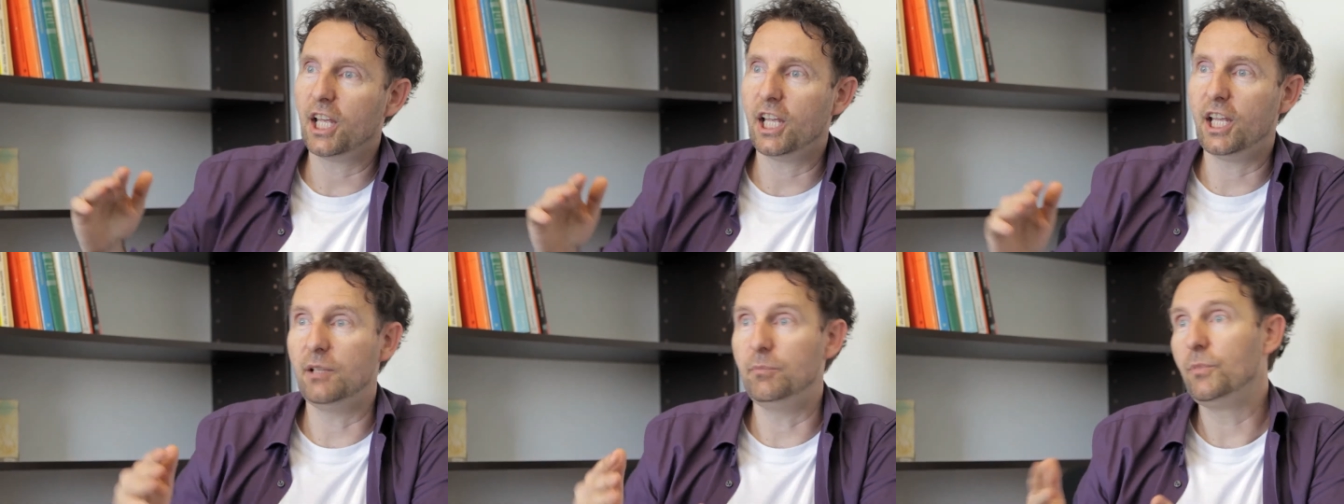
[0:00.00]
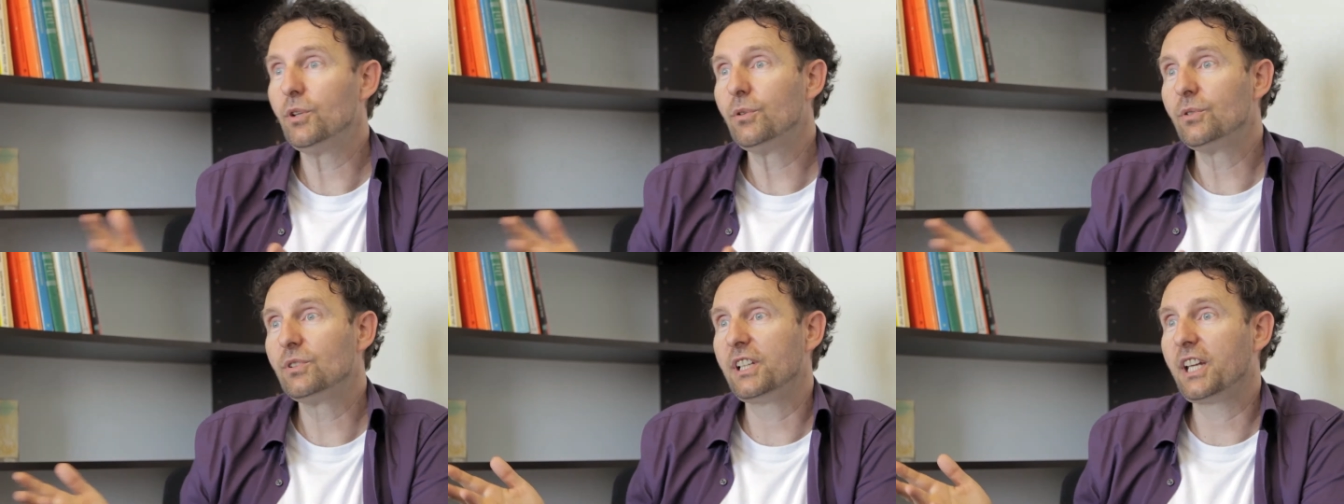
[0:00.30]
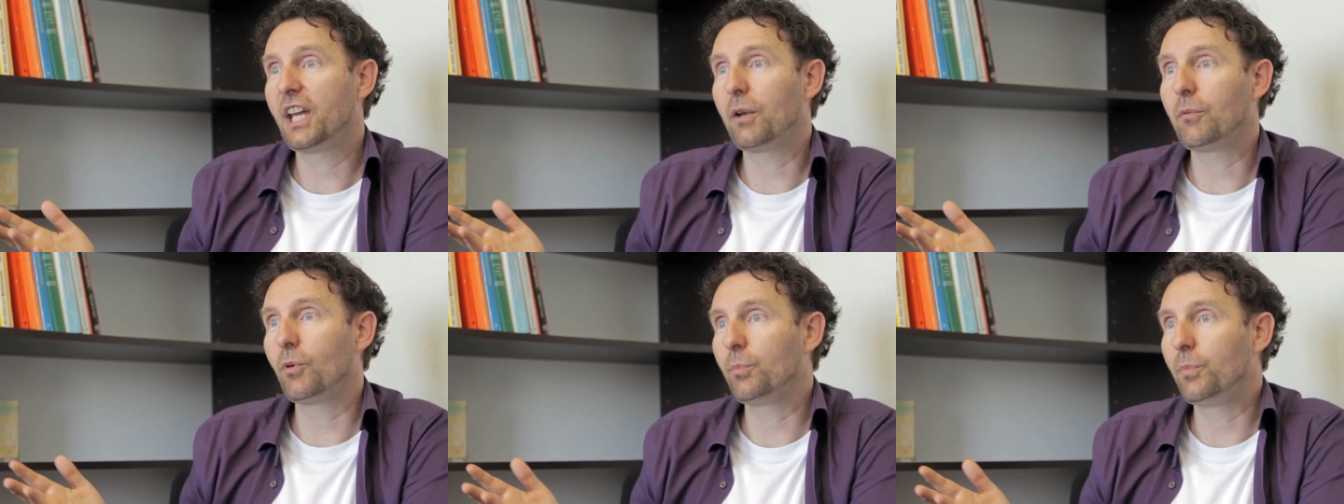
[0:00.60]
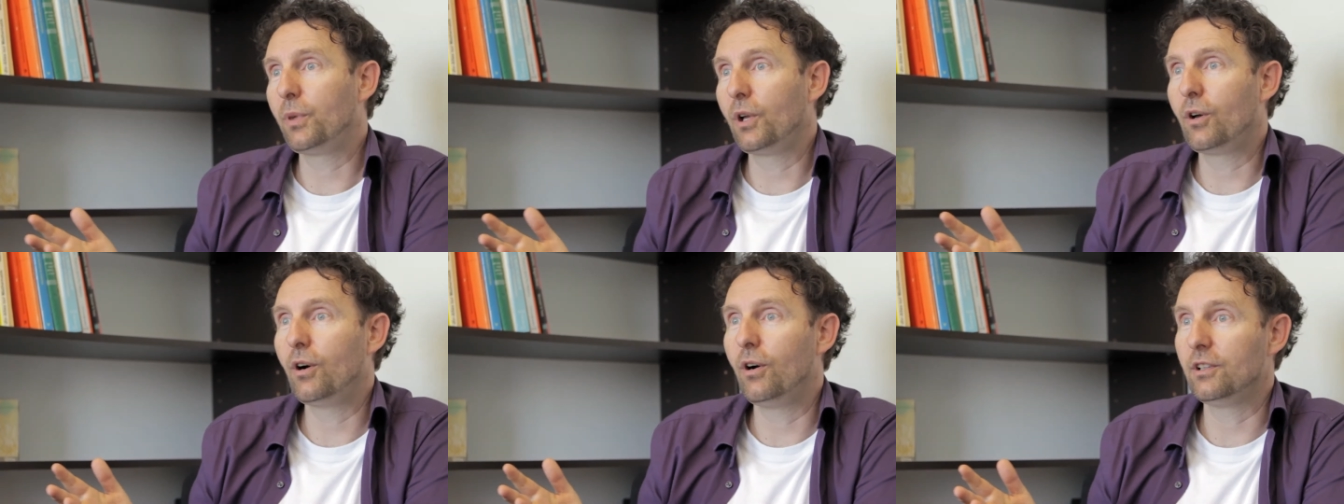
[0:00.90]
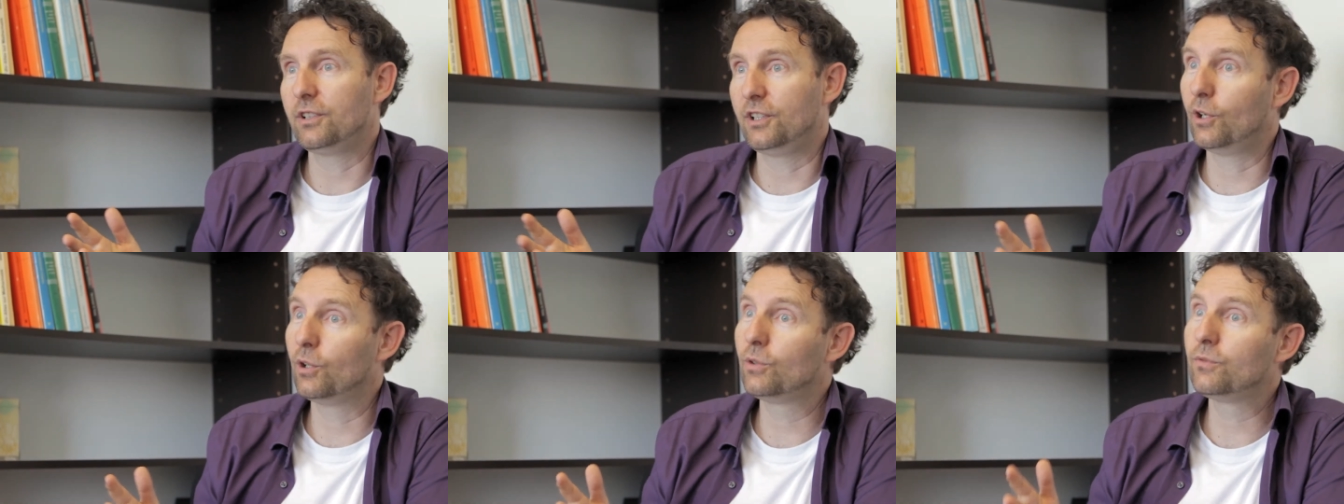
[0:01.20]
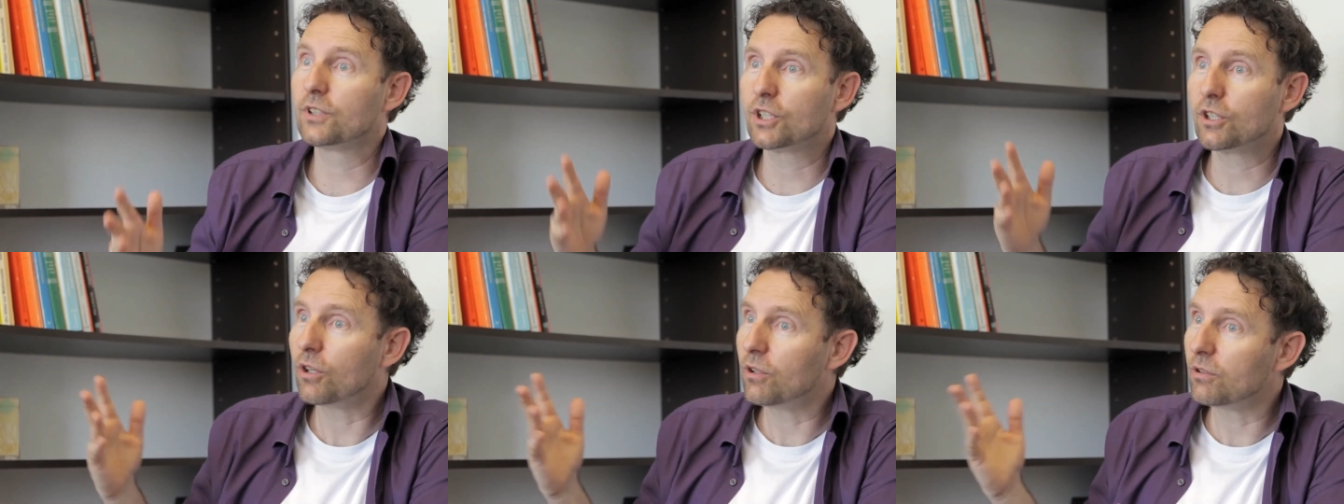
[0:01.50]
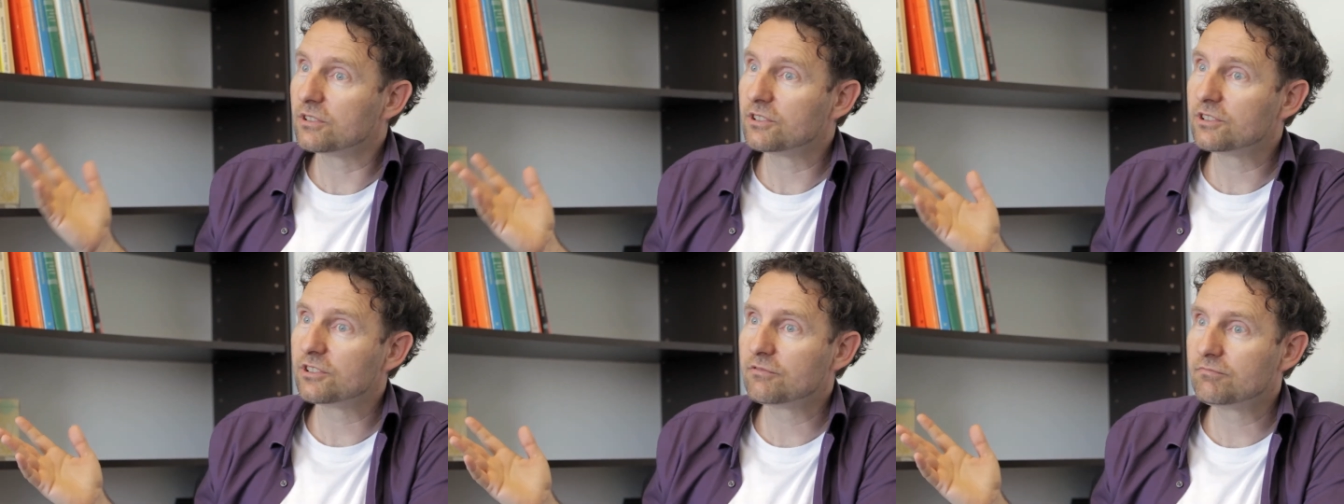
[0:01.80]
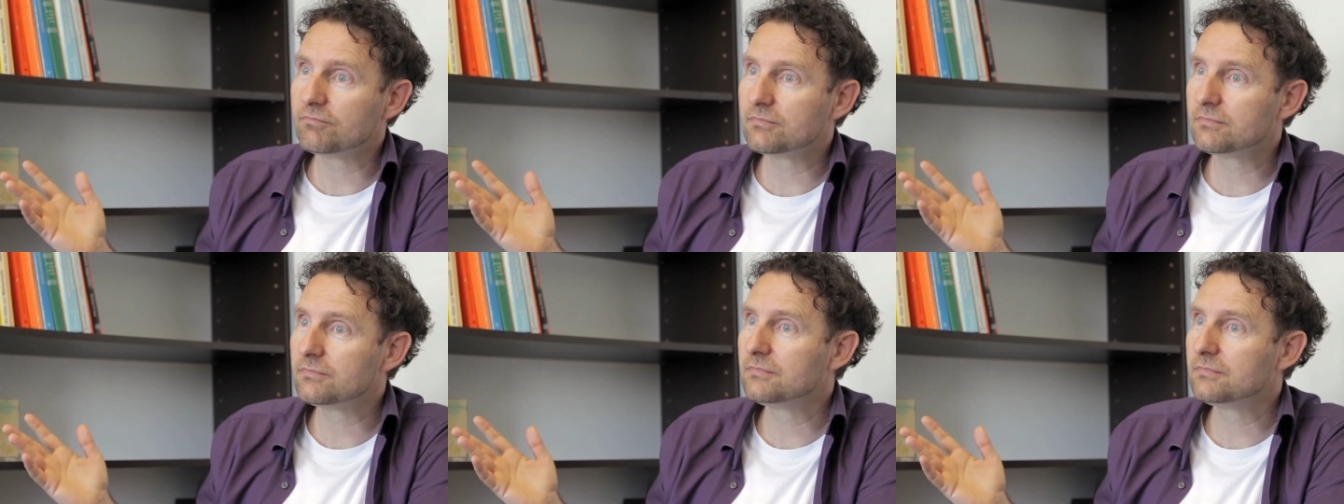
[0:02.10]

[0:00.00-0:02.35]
In music, it would be called the overtones.